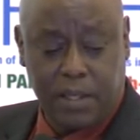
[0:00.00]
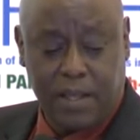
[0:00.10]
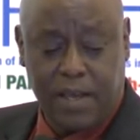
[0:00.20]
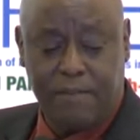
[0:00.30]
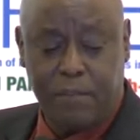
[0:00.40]

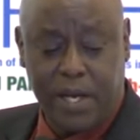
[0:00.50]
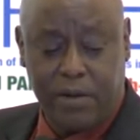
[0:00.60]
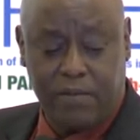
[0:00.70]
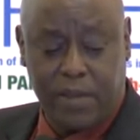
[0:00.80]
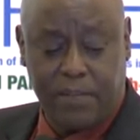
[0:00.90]
There are many
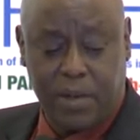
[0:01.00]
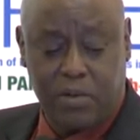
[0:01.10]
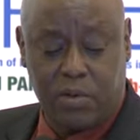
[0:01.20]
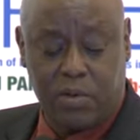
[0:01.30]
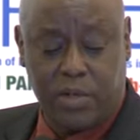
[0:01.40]
of them.
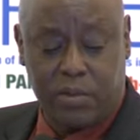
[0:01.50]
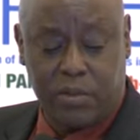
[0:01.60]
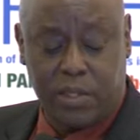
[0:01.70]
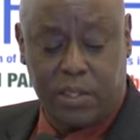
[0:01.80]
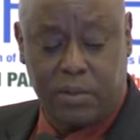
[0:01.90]
I'm not going
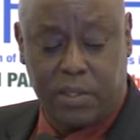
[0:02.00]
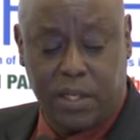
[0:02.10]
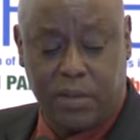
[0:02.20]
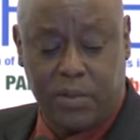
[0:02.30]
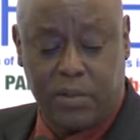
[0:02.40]
into details
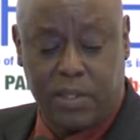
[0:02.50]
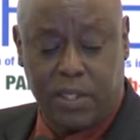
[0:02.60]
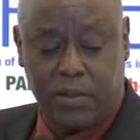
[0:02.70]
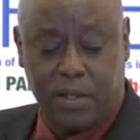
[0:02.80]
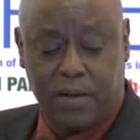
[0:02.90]
now because I
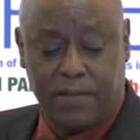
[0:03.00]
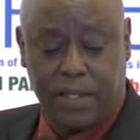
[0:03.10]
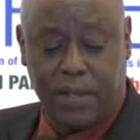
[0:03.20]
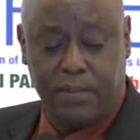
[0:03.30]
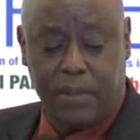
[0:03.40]
don't have
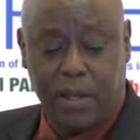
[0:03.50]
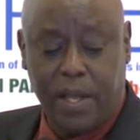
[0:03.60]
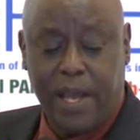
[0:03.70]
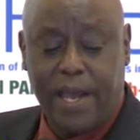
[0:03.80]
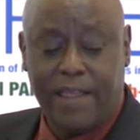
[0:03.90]
time.
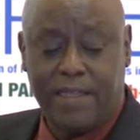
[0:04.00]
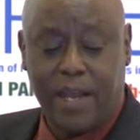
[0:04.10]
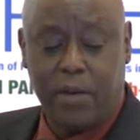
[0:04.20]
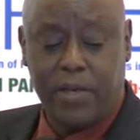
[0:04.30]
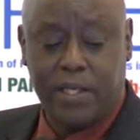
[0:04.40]
And
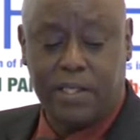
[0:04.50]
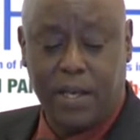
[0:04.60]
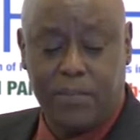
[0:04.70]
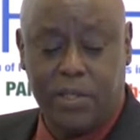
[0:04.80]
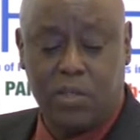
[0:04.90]
then we
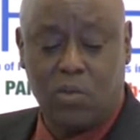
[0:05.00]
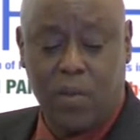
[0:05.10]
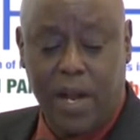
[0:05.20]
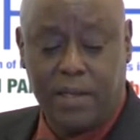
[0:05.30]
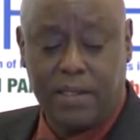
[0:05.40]
establish
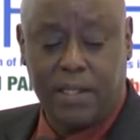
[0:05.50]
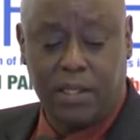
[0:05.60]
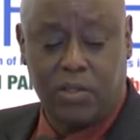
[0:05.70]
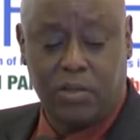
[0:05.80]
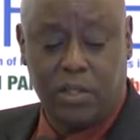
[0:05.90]
one
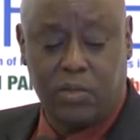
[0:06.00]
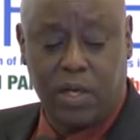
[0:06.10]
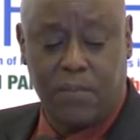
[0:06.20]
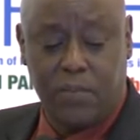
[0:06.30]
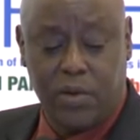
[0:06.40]
statutory
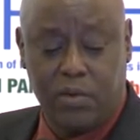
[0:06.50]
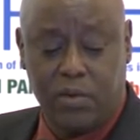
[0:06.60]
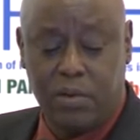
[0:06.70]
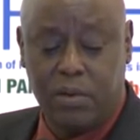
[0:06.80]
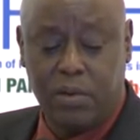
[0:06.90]

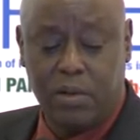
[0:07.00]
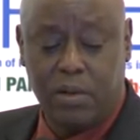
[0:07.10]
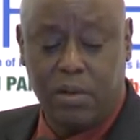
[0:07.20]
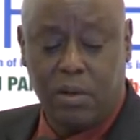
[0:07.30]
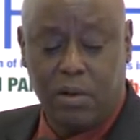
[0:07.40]
tribunal
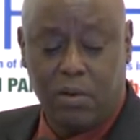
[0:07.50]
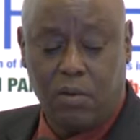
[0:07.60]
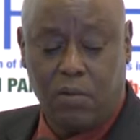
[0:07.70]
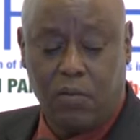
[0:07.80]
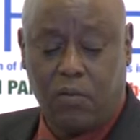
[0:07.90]

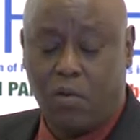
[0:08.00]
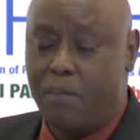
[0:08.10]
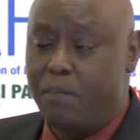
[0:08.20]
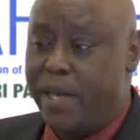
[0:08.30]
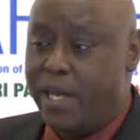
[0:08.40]

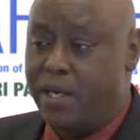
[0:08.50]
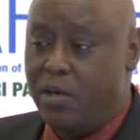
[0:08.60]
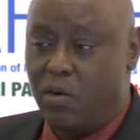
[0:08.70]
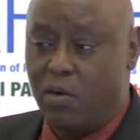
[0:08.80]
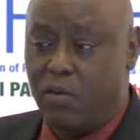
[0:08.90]
from
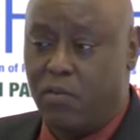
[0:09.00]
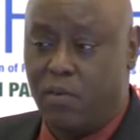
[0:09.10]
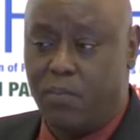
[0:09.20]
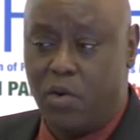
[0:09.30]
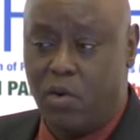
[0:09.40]
main or
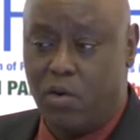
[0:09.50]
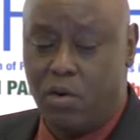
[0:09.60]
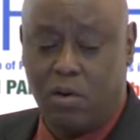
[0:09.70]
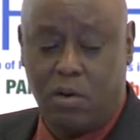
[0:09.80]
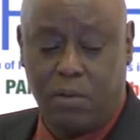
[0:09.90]
from
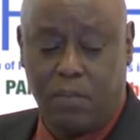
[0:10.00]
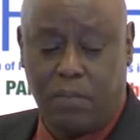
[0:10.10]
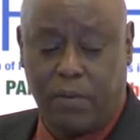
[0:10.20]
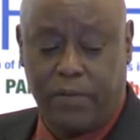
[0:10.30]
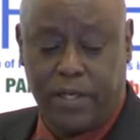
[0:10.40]
all
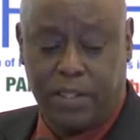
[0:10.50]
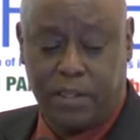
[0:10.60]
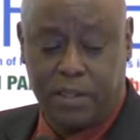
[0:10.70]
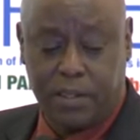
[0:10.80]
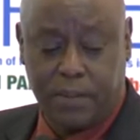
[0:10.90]

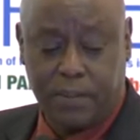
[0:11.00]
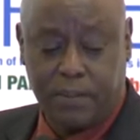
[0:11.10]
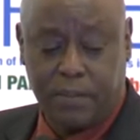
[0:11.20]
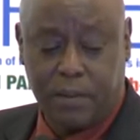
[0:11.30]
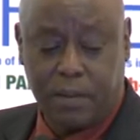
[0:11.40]
professions.
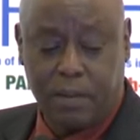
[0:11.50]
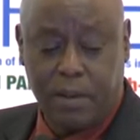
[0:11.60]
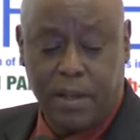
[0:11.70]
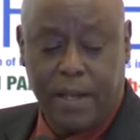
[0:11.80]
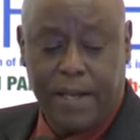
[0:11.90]

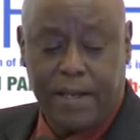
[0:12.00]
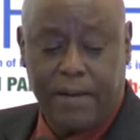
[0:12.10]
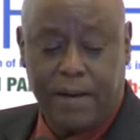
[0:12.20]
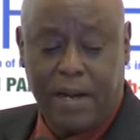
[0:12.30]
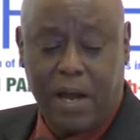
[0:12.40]

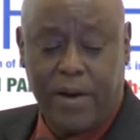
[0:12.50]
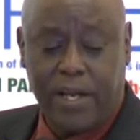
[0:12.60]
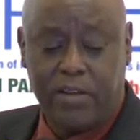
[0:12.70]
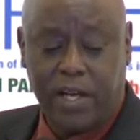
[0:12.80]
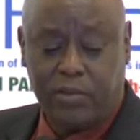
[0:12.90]
Now,
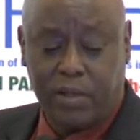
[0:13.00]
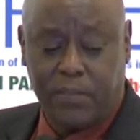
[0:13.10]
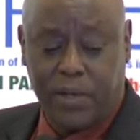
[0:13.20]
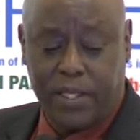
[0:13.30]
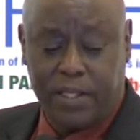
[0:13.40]
regulatory
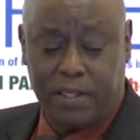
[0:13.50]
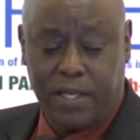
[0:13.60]
bodies